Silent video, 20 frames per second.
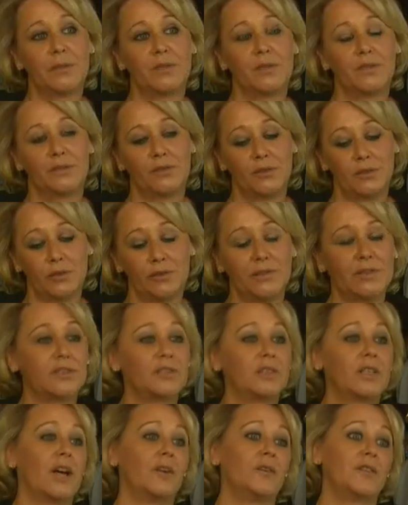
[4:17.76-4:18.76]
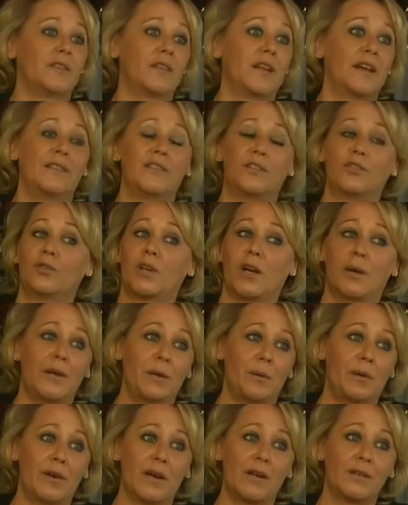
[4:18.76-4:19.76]
because the tourists could go to there and not go
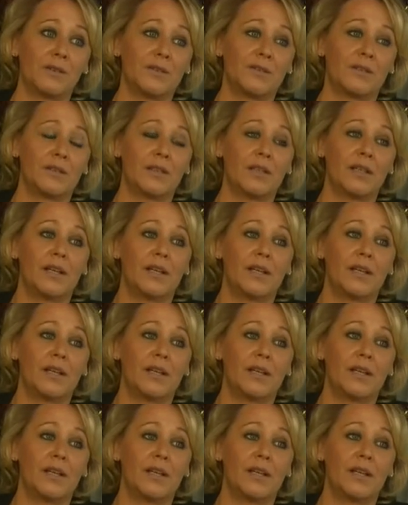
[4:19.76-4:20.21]
anywhere else.